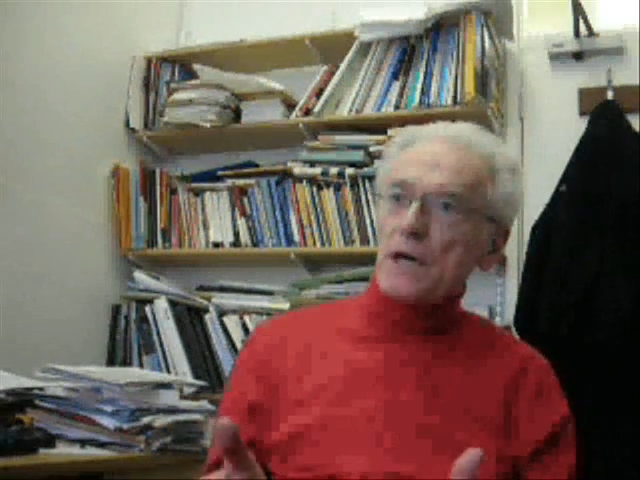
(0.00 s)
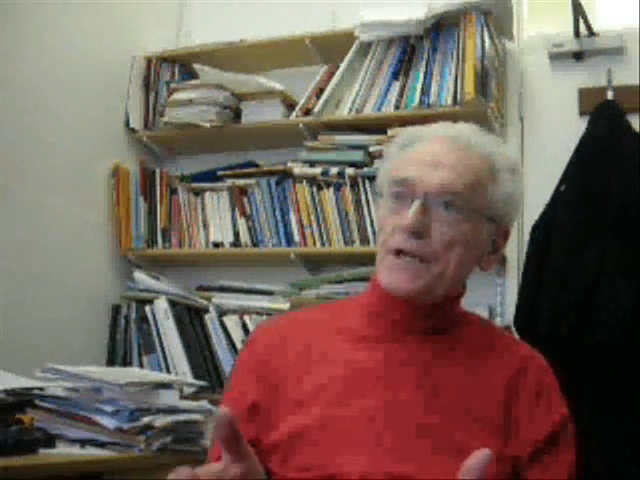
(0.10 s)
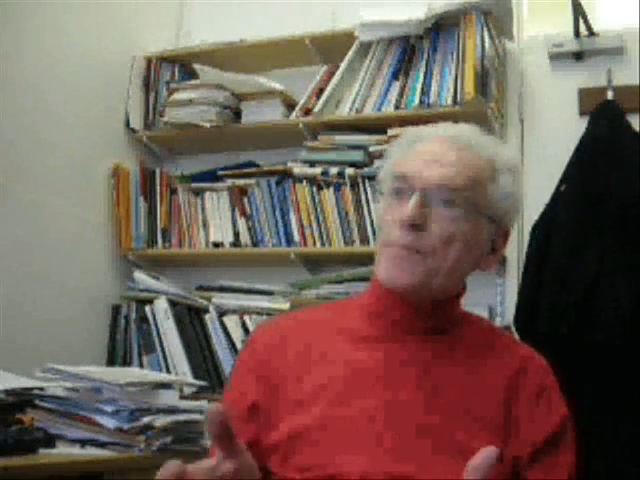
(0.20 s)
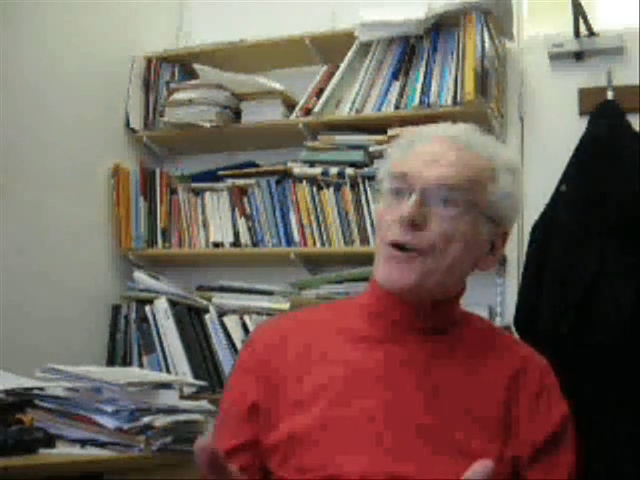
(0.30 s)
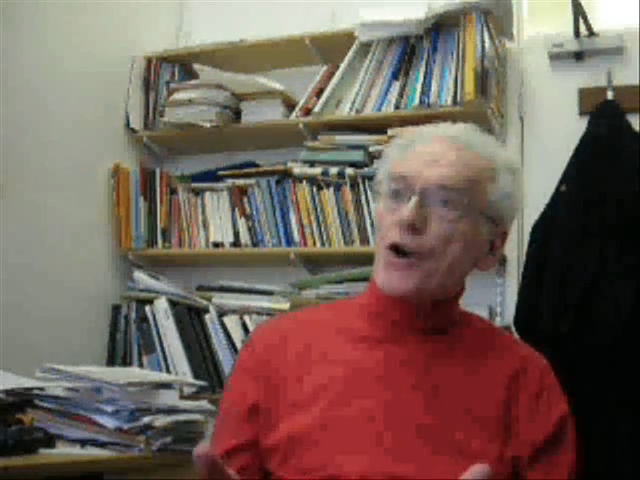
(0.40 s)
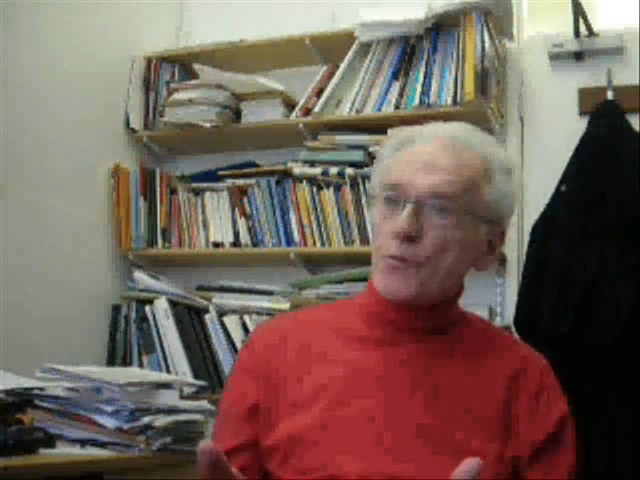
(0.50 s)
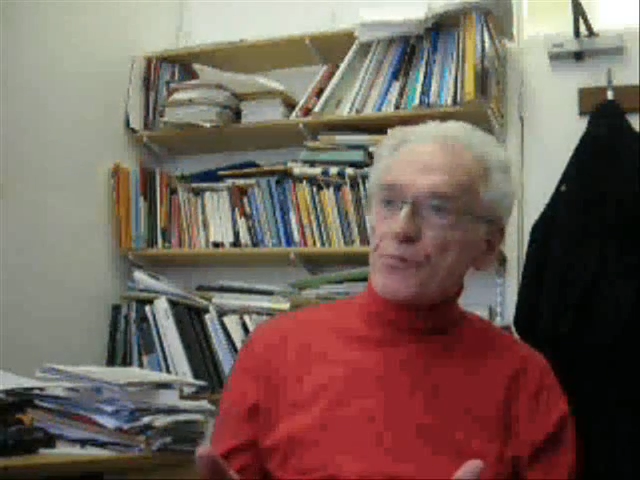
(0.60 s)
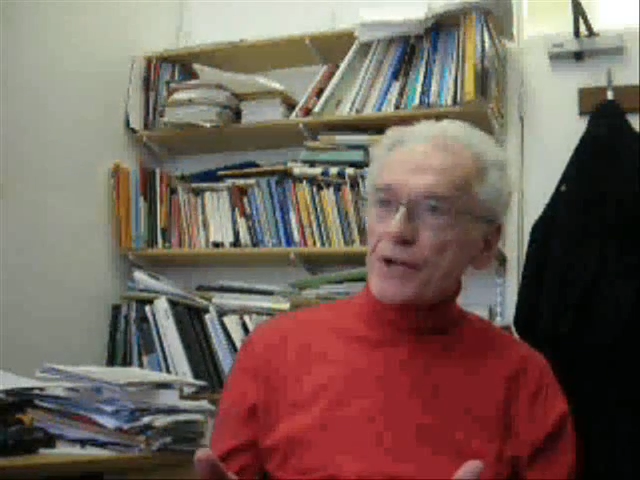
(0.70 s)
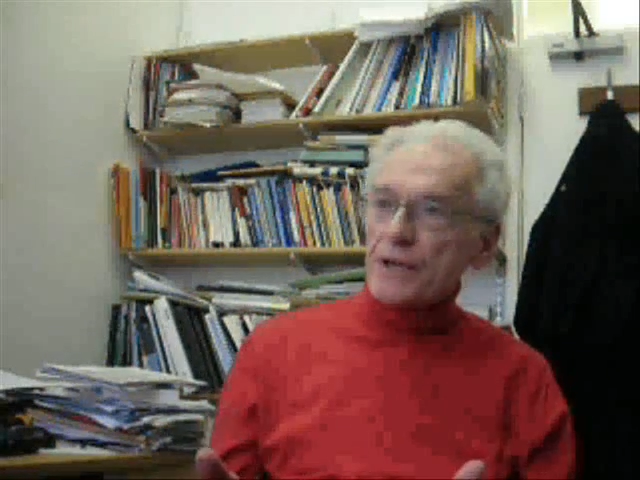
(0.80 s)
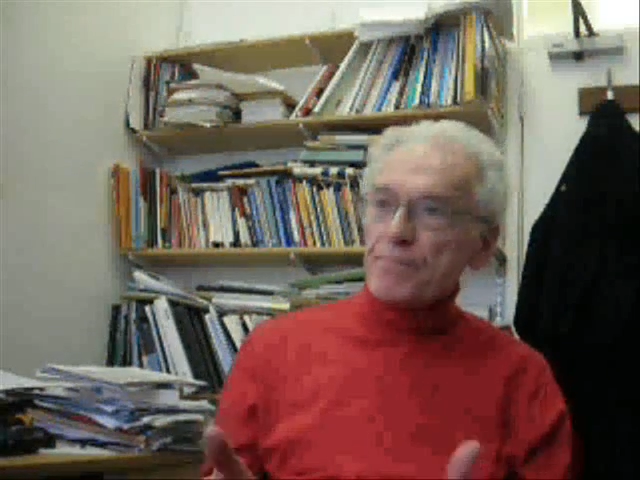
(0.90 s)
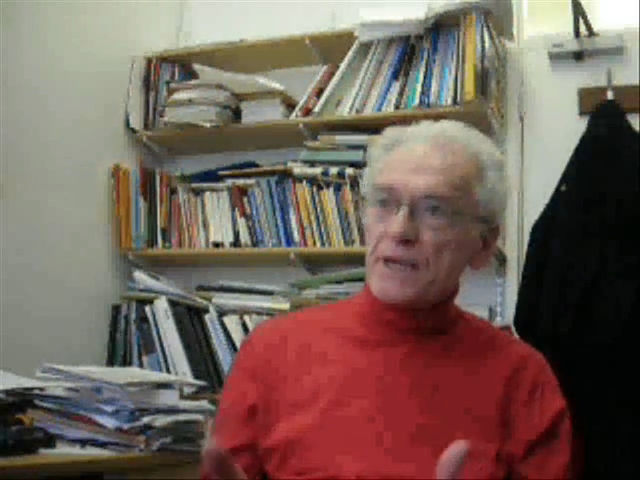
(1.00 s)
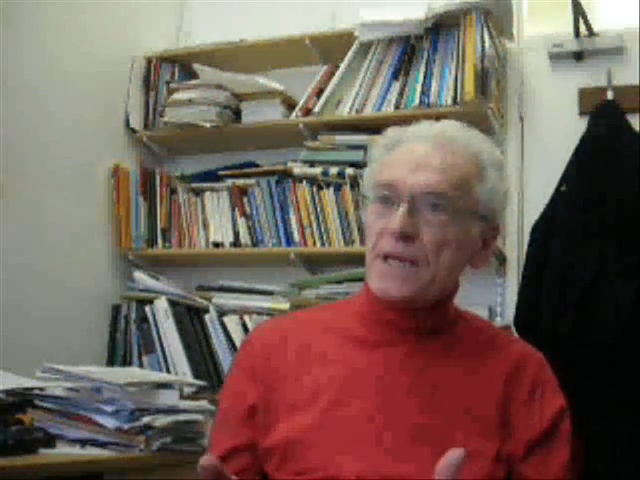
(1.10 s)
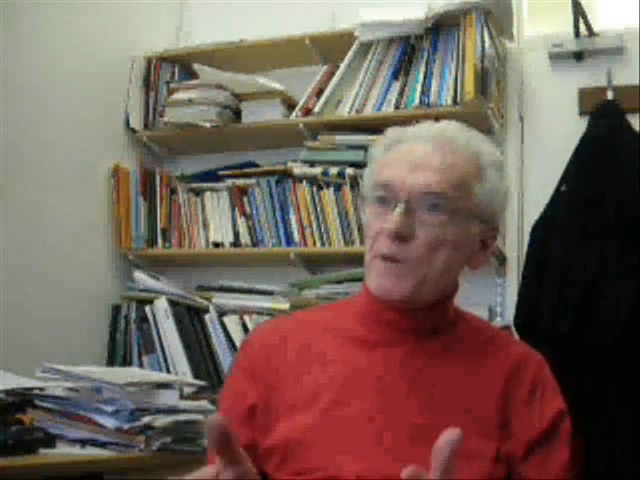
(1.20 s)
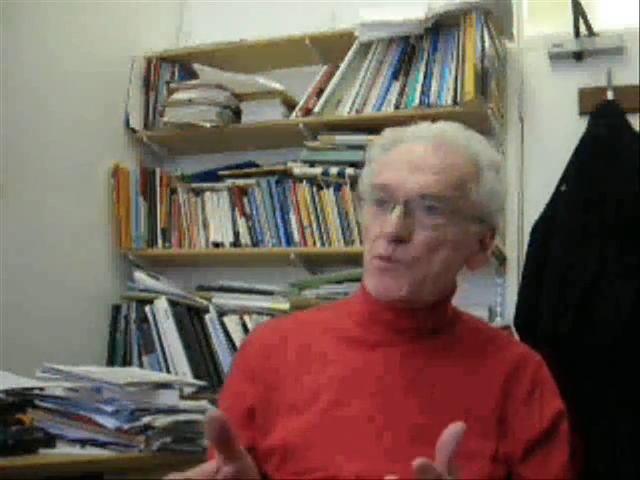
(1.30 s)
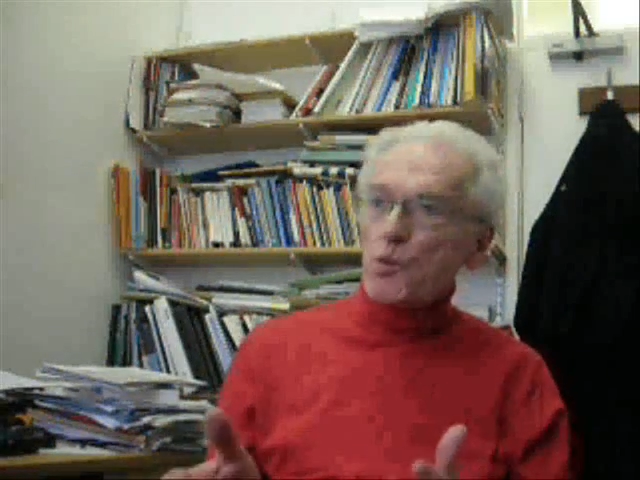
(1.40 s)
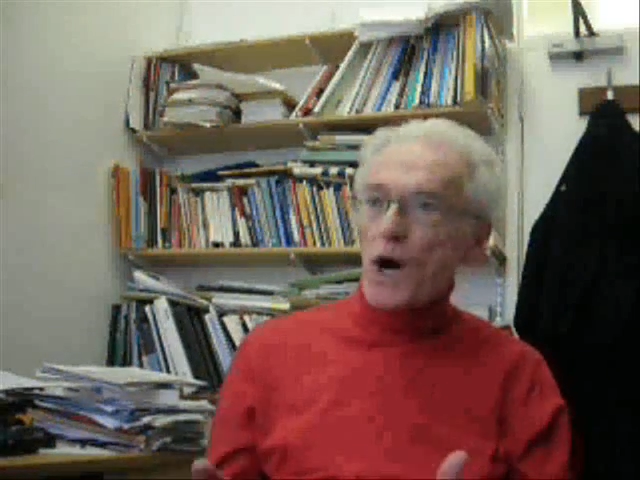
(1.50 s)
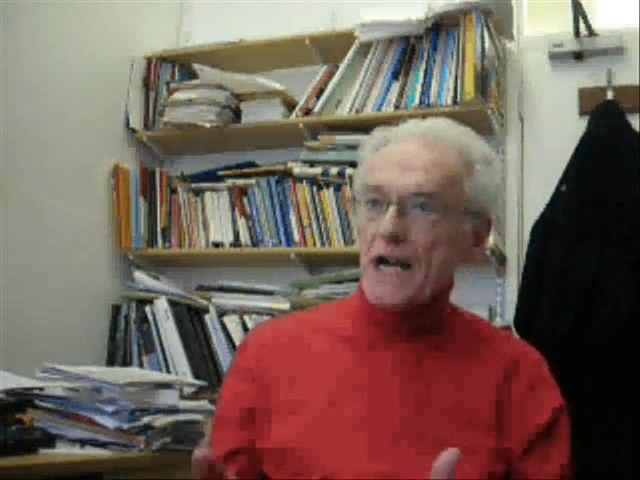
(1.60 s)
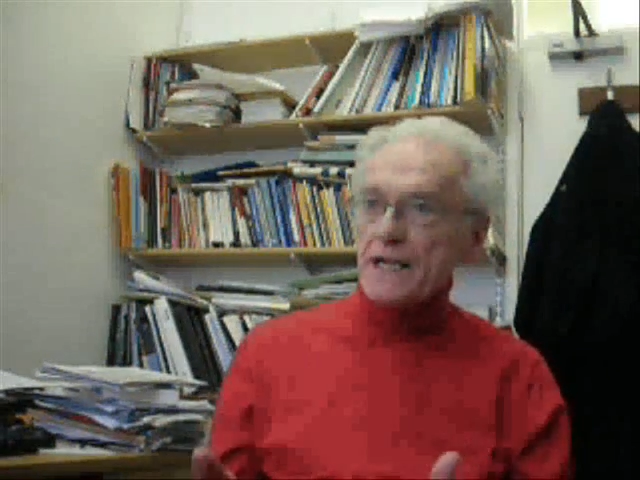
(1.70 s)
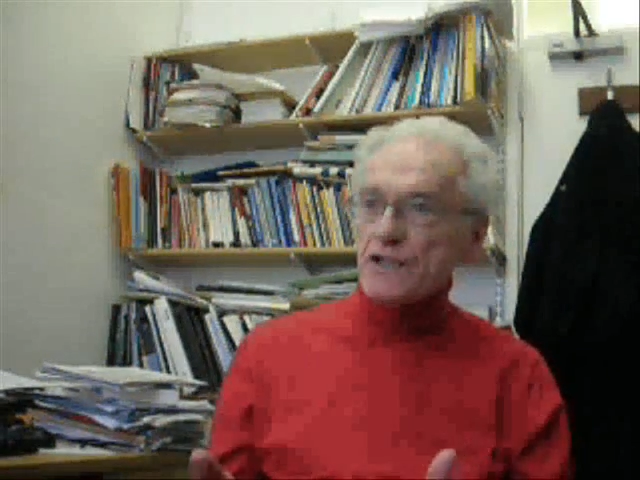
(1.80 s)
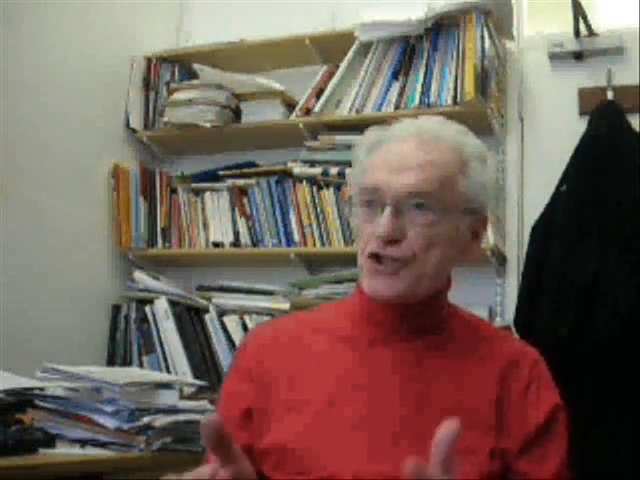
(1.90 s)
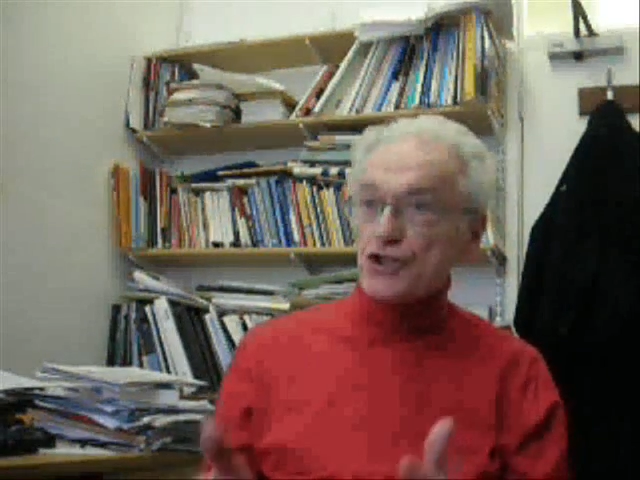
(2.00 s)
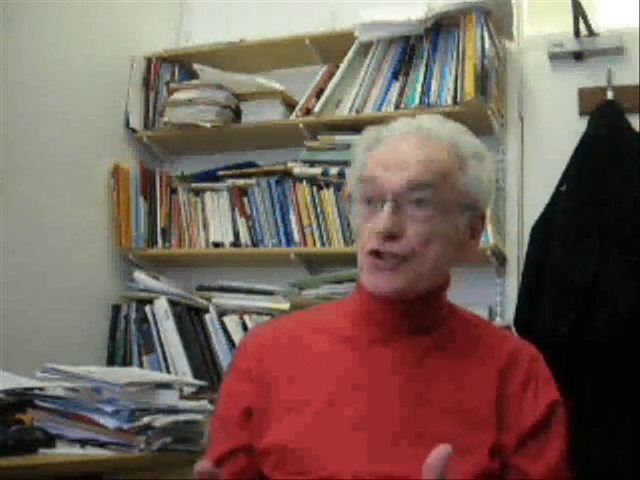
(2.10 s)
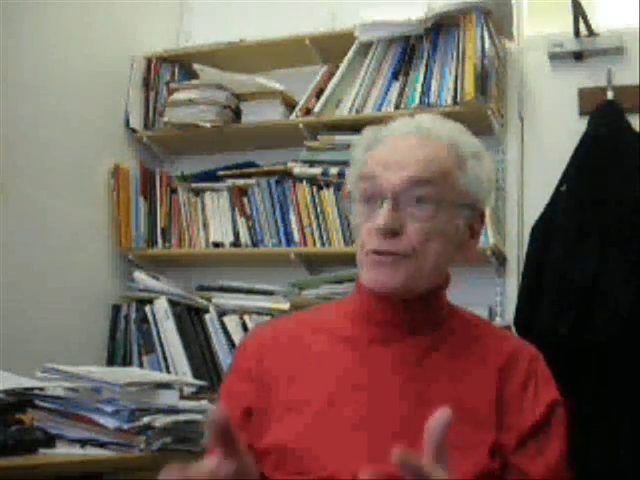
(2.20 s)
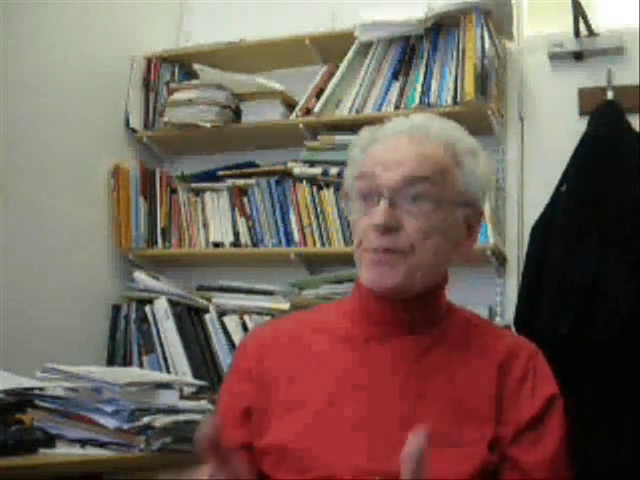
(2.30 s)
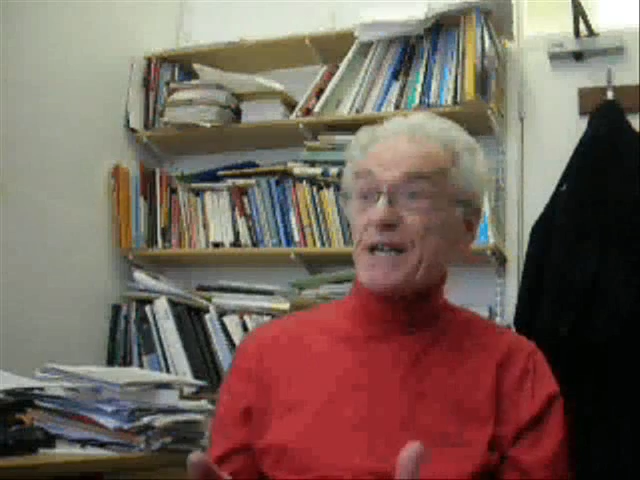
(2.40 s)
an appropriate minimum wage should